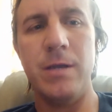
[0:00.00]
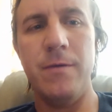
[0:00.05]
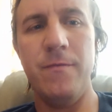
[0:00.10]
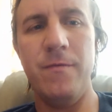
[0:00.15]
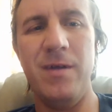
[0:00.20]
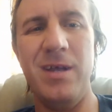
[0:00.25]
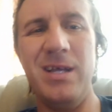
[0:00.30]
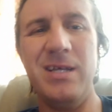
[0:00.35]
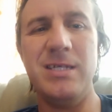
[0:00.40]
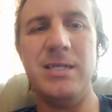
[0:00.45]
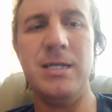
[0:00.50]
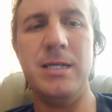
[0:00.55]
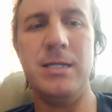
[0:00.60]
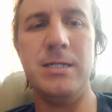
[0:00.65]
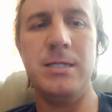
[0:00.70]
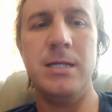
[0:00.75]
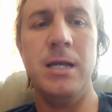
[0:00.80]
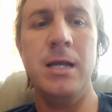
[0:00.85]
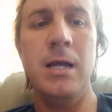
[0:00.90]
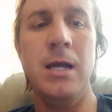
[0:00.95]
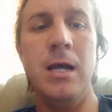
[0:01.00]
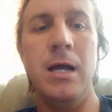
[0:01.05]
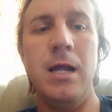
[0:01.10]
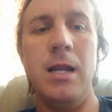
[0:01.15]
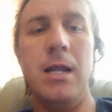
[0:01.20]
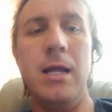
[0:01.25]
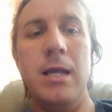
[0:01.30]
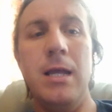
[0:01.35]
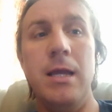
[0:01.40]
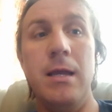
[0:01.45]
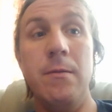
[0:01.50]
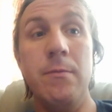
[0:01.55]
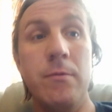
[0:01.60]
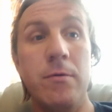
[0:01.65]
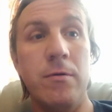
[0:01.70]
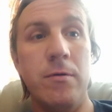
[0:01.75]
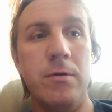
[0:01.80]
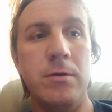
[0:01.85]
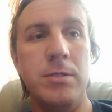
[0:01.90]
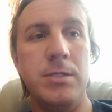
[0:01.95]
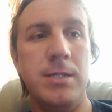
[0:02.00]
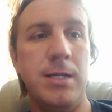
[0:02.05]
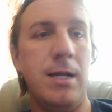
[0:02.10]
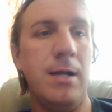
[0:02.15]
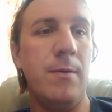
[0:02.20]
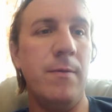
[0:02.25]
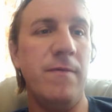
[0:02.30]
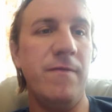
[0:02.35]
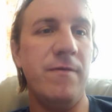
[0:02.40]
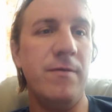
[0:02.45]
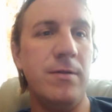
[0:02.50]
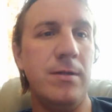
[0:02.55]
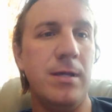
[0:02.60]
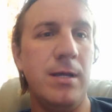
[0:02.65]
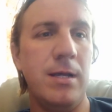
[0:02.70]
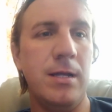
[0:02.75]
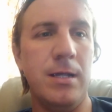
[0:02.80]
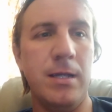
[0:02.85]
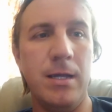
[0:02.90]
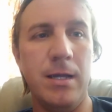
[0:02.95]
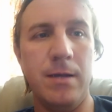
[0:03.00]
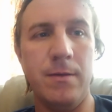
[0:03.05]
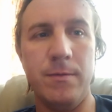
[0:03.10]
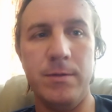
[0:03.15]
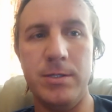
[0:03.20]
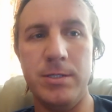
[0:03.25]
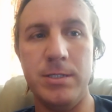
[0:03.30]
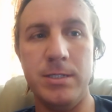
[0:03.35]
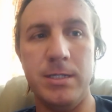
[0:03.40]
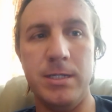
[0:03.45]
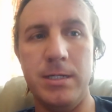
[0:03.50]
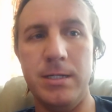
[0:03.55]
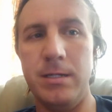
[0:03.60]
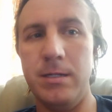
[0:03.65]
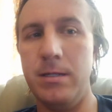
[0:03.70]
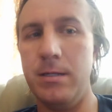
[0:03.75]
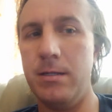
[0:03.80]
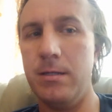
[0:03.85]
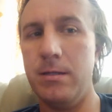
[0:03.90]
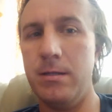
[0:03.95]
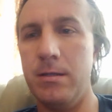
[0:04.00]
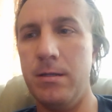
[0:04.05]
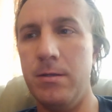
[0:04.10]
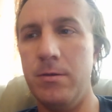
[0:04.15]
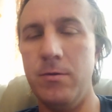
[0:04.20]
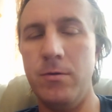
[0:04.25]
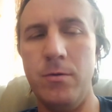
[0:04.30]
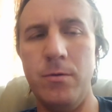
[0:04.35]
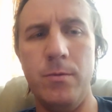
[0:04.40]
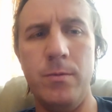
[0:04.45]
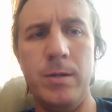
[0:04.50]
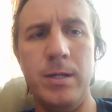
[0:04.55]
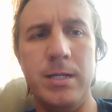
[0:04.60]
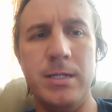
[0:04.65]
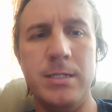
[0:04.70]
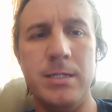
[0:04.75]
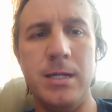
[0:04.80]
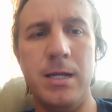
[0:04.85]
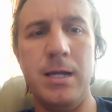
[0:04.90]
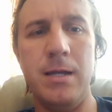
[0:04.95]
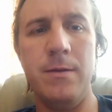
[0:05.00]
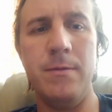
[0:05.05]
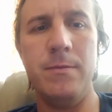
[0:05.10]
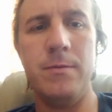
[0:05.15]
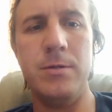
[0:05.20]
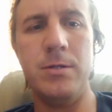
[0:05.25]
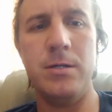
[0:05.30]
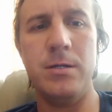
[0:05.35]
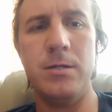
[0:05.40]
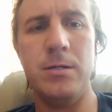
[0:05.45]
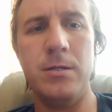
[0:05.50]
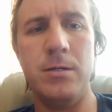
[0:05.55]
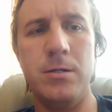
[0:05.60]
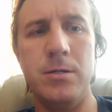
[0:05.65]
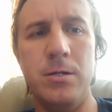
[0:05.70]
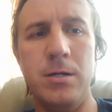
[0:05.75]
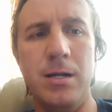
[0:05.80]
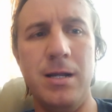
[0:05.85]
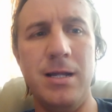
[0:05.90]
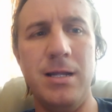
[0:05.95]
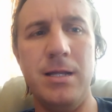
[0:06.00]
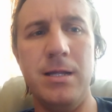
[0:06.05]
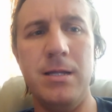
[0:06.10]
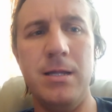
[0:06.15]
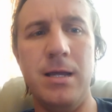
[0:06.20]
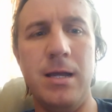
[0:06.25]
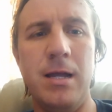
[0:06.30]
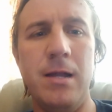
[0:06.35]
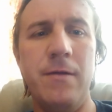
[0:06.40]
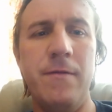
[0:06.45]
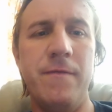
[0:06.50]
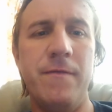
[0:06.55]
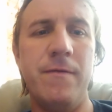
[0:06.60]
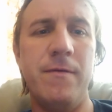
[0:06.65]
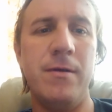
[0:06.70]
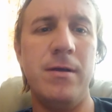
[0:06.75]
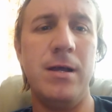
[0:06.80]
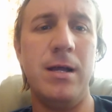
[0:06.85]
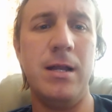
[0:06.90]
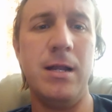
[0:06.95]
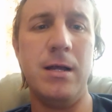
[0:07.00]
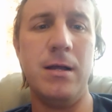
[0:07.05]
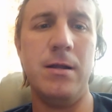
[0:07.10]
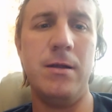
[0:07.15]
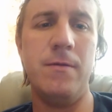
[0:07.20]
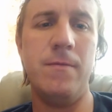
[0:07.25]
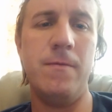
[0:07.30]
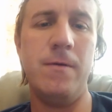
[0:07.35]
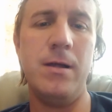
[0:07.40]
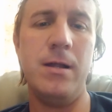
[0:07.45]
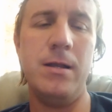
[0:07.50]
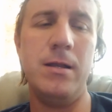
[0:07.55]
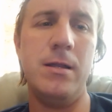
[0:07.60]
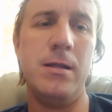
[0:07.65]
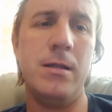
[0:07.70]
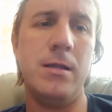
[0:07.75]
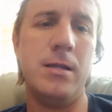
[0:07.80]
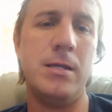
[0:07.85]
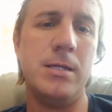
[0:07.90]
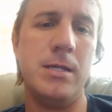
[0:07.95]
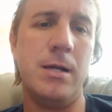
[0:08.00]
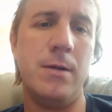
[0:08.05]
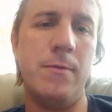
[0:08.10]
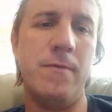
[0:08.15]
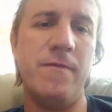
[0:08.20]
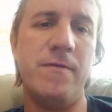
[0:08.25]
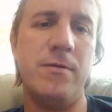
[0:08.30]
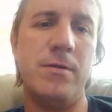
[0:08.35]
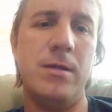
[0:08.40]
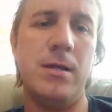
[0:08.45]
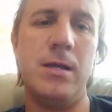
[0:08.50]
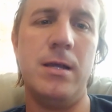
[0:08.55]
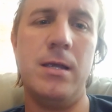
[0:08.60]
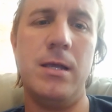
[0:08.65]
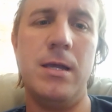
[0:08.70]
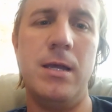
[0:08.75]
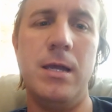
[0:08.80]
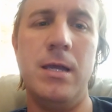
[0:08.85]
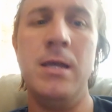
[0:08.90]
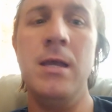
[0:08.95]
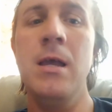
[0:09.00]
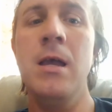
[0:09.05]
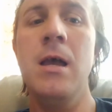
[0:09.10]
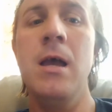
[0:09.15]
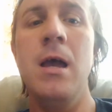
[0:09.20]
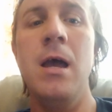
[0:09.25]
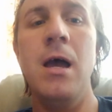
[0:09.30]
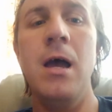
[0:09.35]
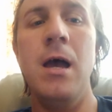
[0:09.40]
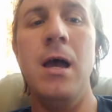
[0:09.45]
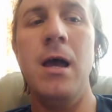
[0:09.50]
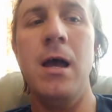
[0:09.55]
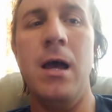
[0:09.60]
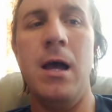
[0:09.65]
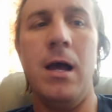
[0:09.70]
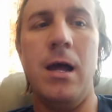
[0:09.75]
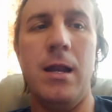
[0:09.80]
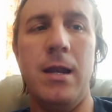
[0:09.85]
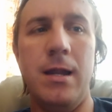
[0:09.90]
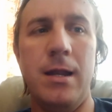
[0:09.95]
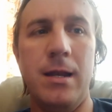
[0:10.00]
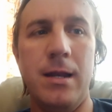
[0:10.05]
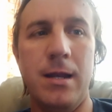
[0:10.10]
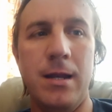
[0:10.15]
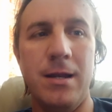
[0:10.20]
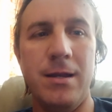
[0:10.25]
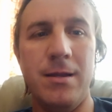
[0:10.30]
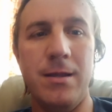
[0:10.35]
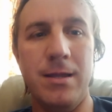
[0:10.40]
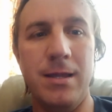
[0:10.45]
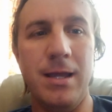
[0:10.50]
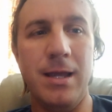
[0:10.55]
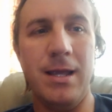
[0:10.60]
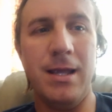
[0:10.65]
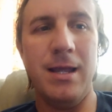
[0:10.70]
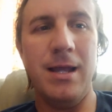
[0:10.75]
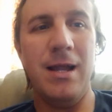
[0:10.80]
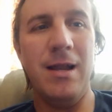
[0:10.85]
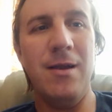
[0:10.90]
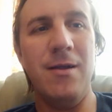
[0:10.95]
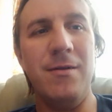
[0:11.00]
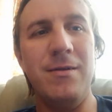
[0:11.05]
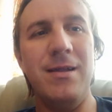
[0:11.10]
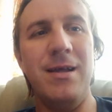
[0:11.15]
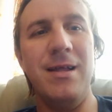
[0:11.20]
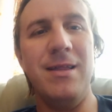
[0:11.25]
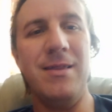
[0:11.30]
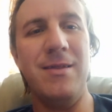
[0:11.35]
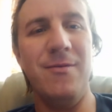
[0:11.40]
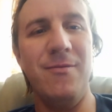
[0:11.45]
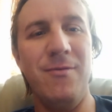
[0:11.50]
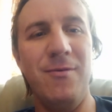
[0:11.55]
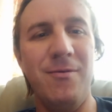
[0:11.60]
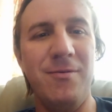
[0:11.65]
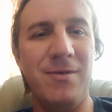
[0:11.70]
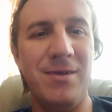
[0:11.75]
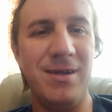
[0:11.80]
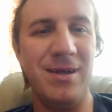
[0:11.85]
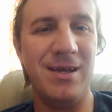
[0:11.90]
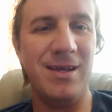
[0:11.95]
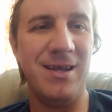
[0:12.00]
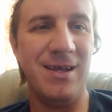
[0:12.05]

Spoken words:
races, and I came across the Ammanford 10K, which is in 2 weeks' time, July the 10th, and I'm going to run this Ammanford 10K. And then today, I looked at the route